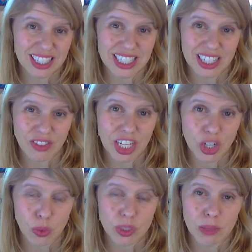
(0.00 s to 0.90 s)
to see if they
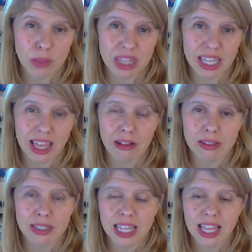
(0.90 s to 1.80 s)
know something
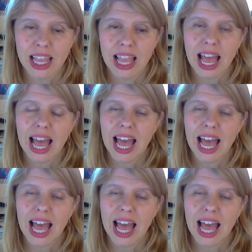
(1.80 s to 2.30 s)
else.